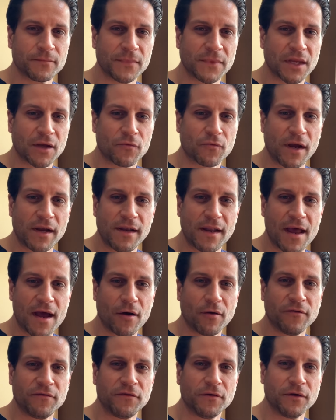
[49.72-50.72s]
Right
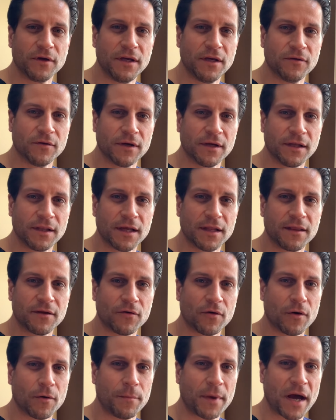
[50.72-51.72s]
now, if you're hearing that there
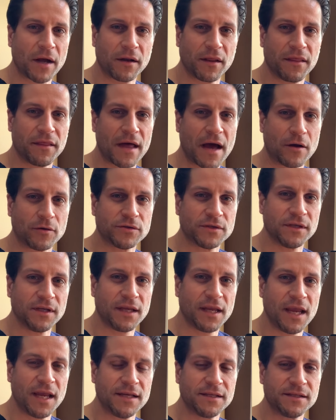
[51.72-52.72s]
are about a thousand
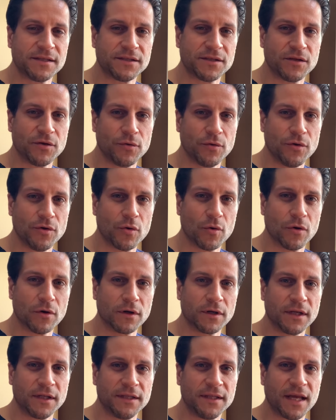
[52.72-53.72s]
cases in New
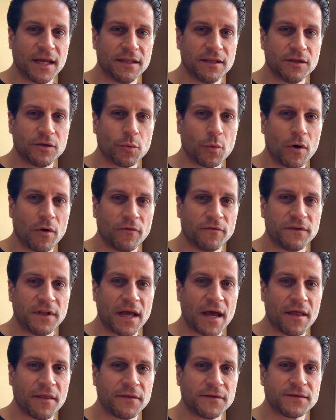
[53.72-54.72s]
York and 10 to 12
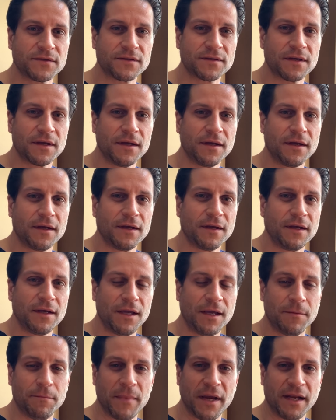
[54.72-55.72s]
deaths,
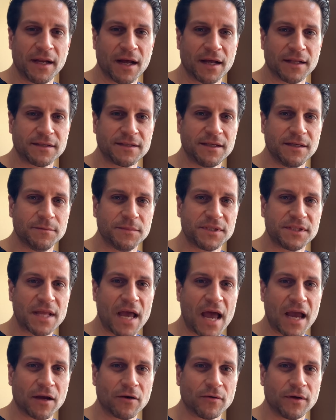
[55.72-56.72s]
it may not seem
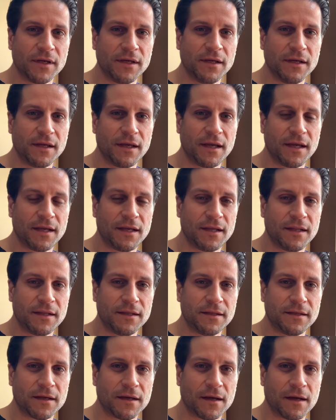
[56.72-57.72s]
staggering.
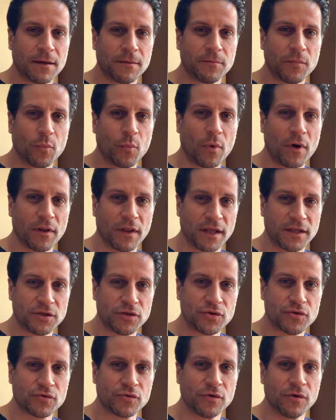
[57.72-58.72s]
And um, while that's
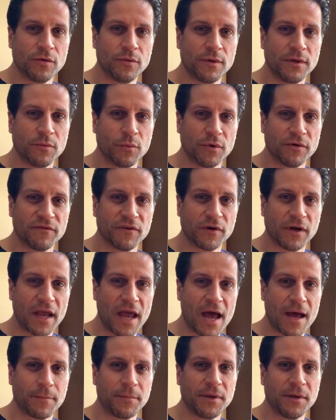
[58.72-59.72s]
true, and we're very
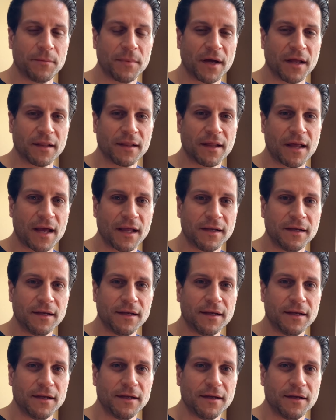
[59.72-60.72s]
happy about that
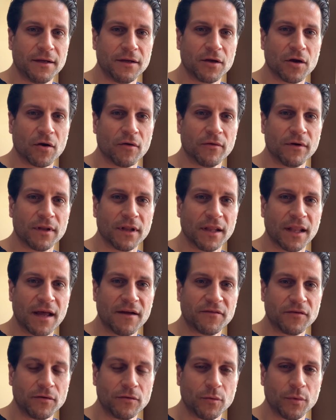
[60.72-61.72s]
current
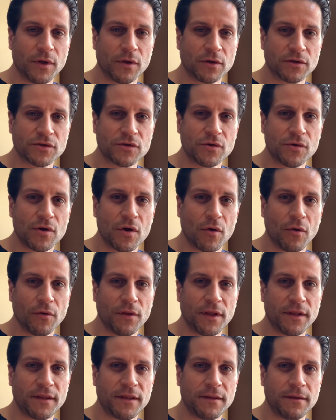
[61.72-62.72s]
level, we also know
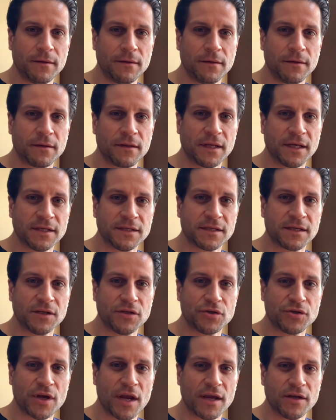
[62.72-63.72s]
that things can
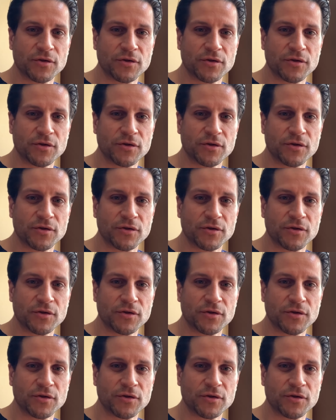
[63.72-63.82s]
change